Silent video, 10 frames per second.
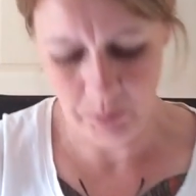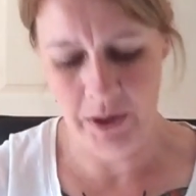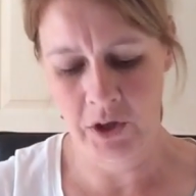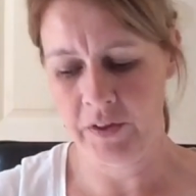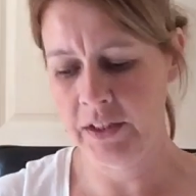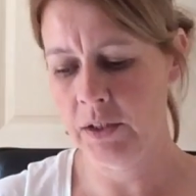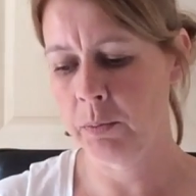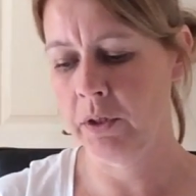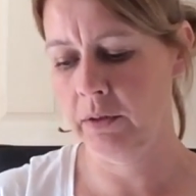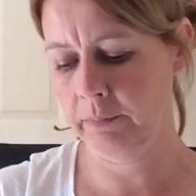But I got this
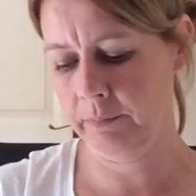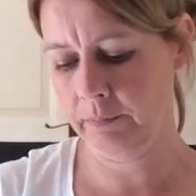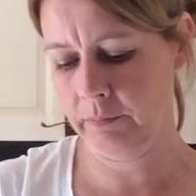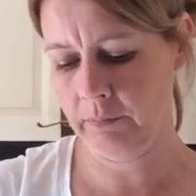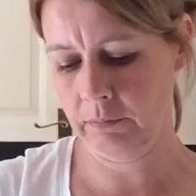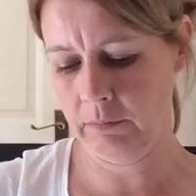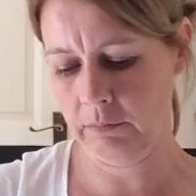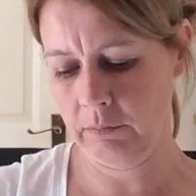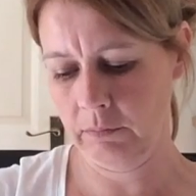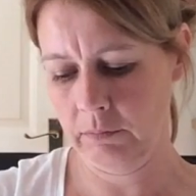one
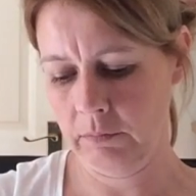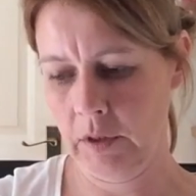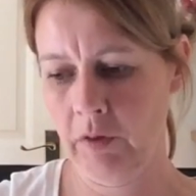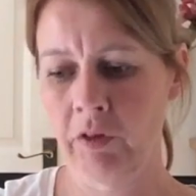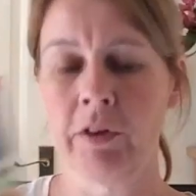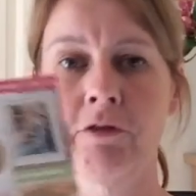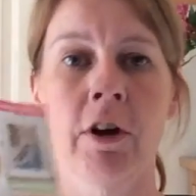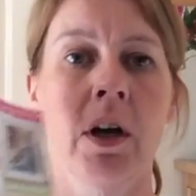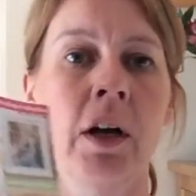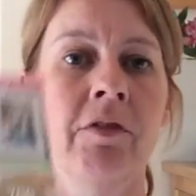for the
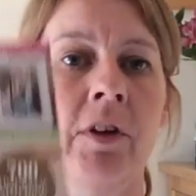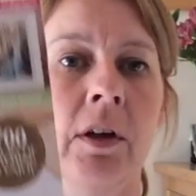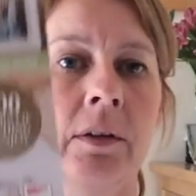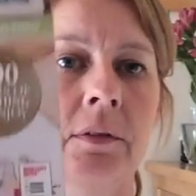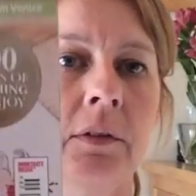front cover